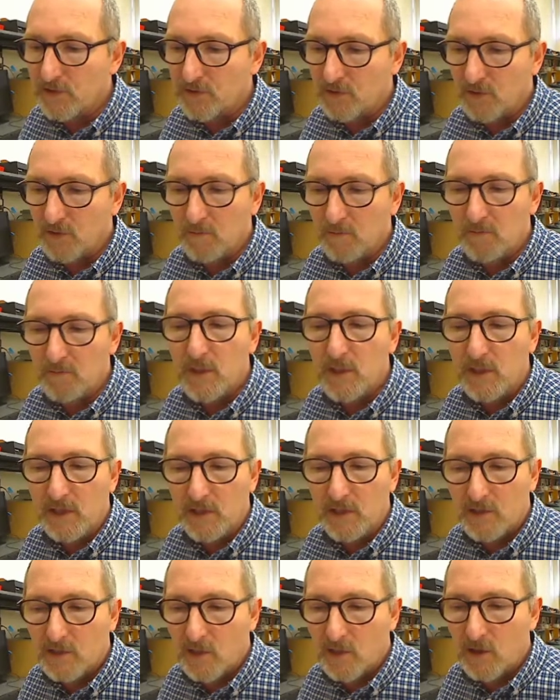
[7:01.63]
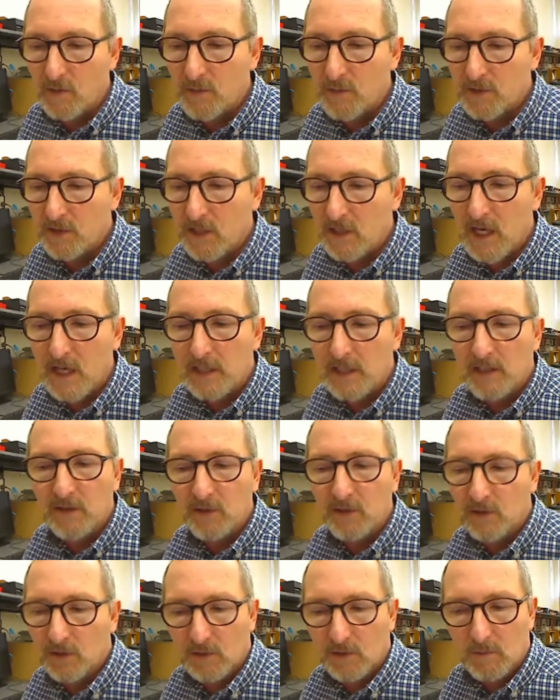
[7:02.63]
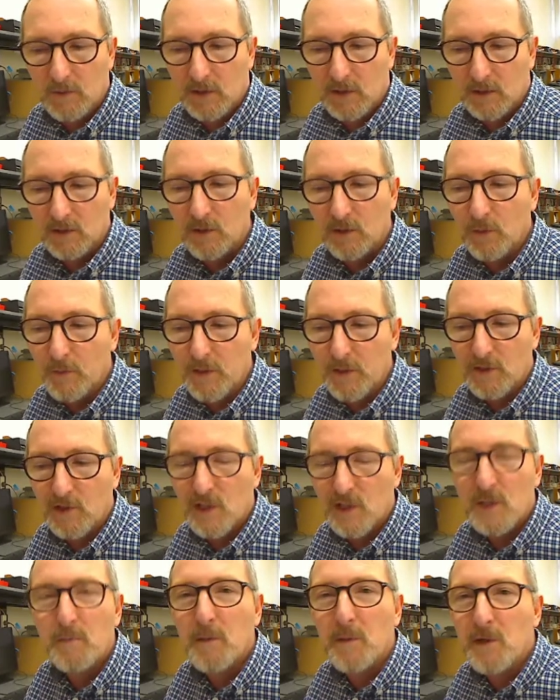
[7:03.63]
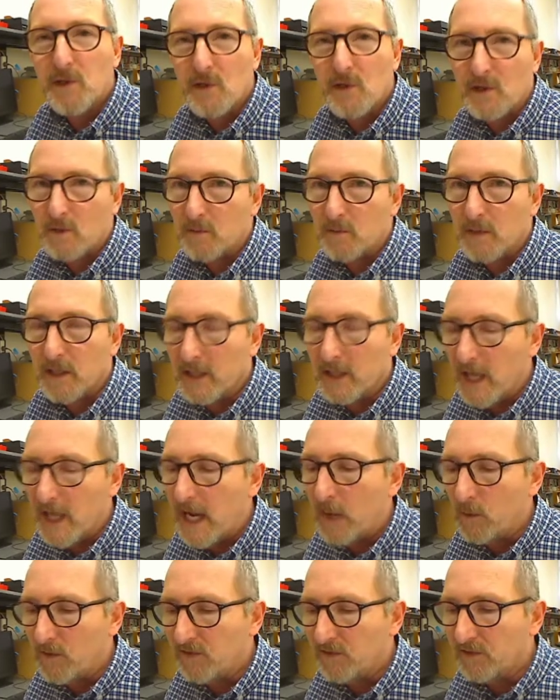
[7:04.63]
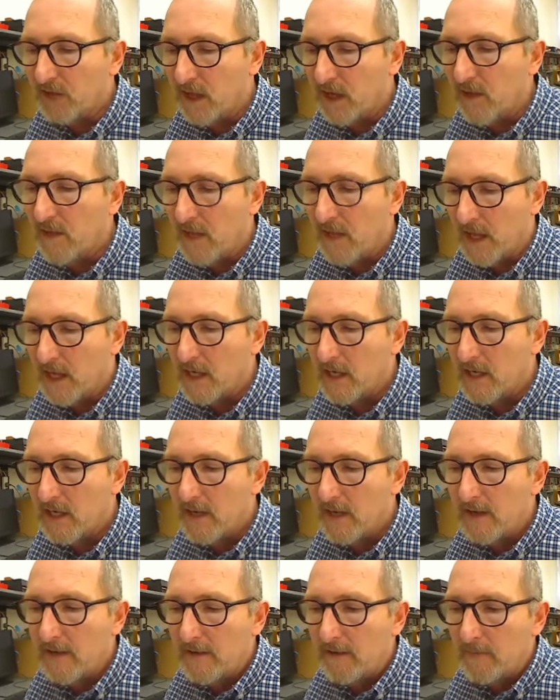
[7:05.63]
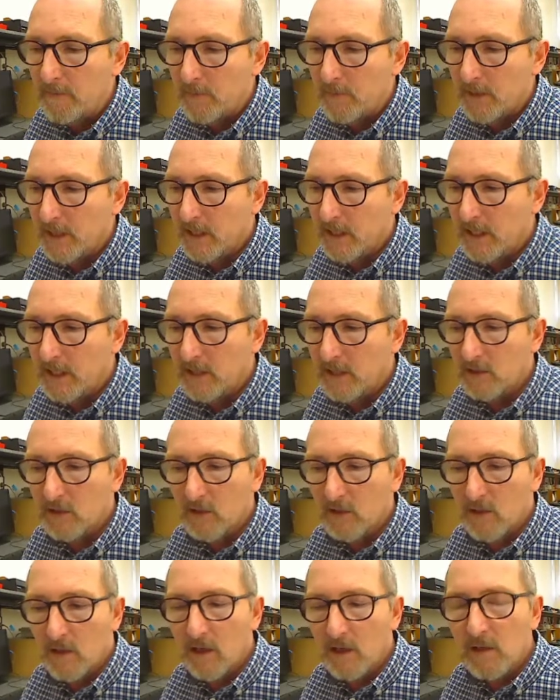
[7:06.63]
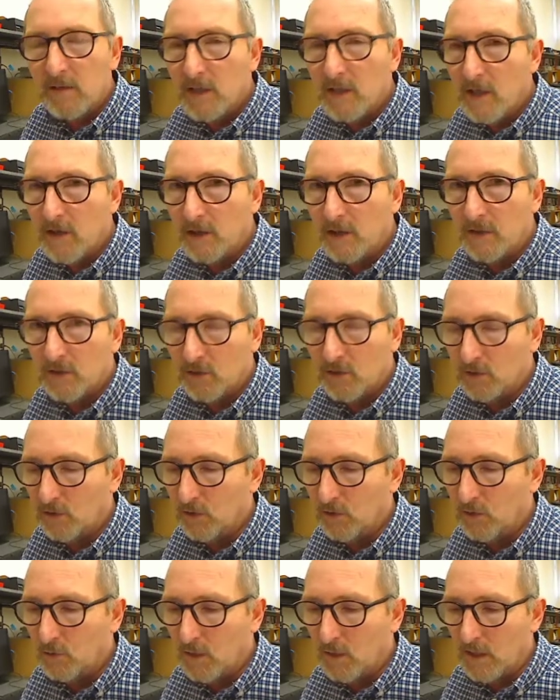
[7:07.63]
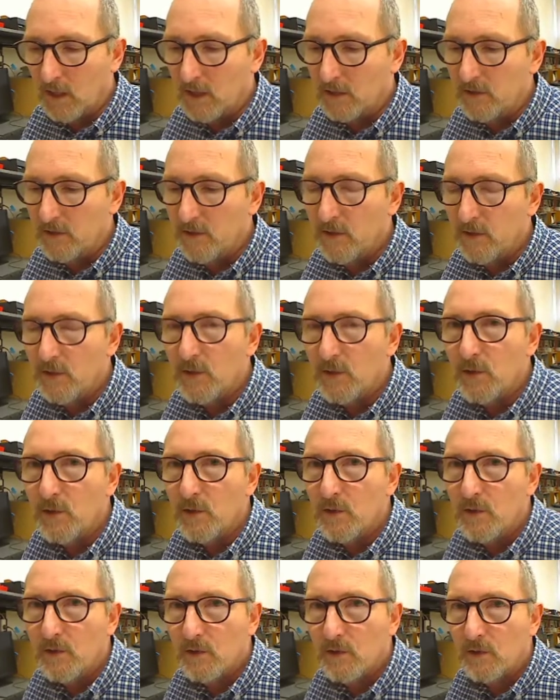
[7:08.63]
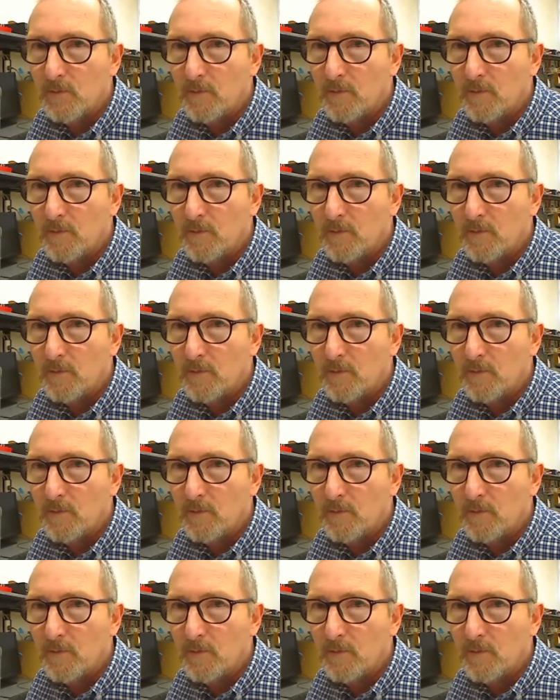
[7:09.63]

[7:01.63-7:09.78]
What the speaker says: to me, so I'm starting to be a little bit suspicious about how we've done that. And I'm going to use